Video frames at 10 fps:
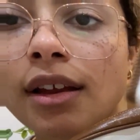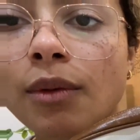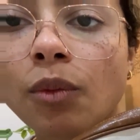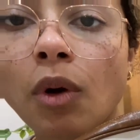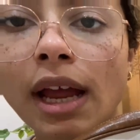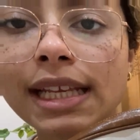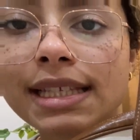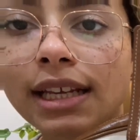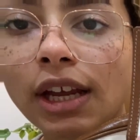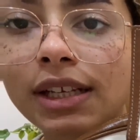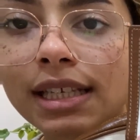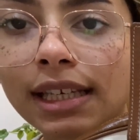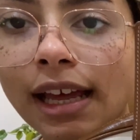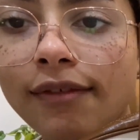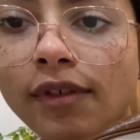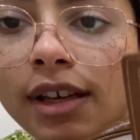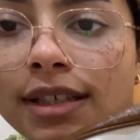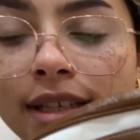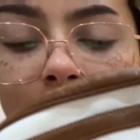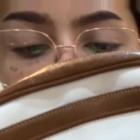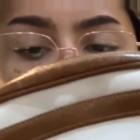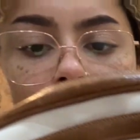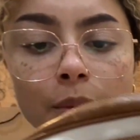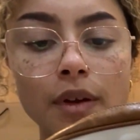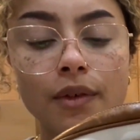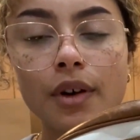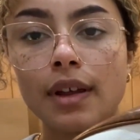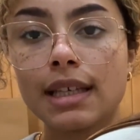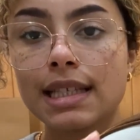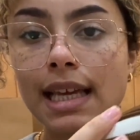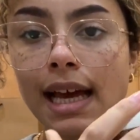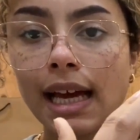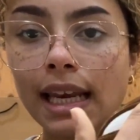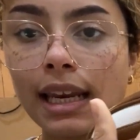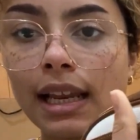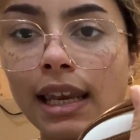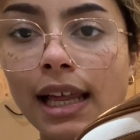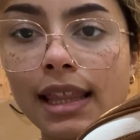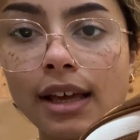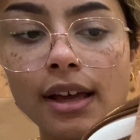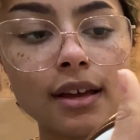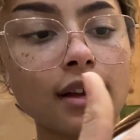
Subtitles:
white coated canvas, and then we've got this tan leather